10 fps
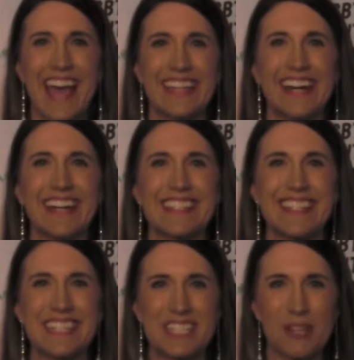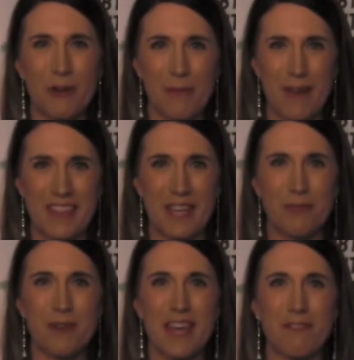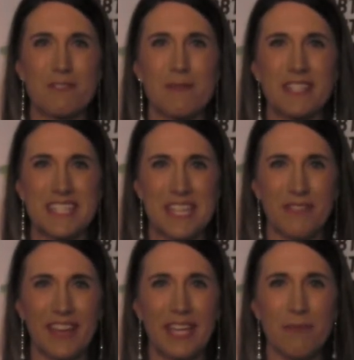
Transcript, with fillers: Hey guys, this is Laura Beth Hill with AfterBuzz TV.